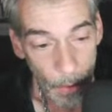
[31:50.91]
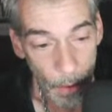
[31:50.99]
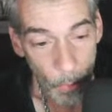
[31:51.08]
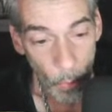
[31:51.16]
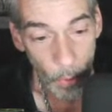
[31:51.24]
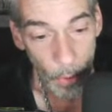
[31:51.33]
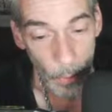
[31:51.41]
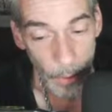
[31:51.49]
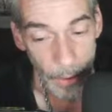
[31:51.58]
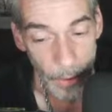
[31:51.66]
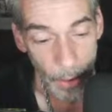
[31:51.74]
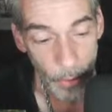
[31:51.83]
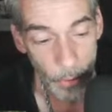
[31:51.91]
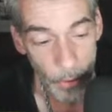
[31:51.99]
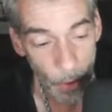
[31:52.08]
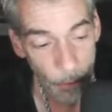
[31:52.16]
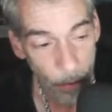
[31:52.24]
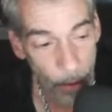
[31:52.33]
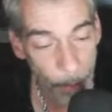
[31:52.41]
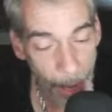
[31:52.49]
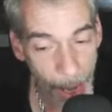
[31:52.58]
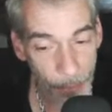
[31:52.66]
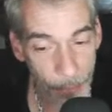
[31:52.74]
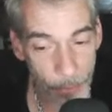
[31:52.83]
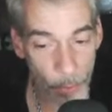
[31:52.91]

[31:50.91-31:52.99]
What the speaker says: Or to at least get yourself on a path